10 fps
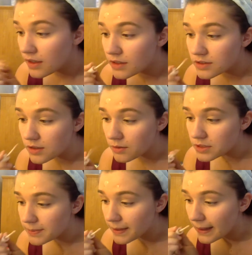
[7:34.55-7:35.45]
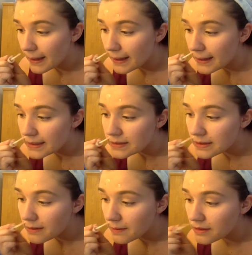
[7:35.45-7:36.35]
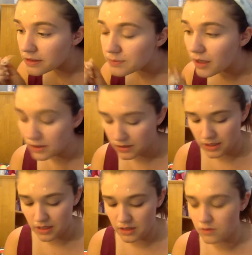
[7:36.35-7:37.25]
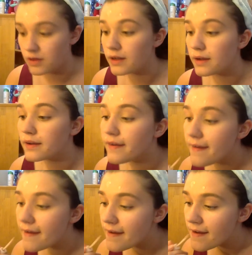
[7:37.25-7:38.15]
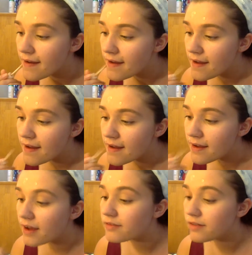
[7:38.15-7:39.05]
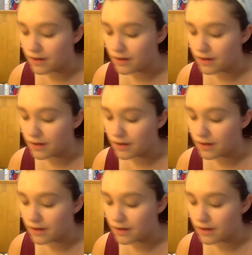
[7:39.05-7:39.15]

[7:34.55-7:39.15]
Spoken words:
So just pick any sort of little spots that you want to cover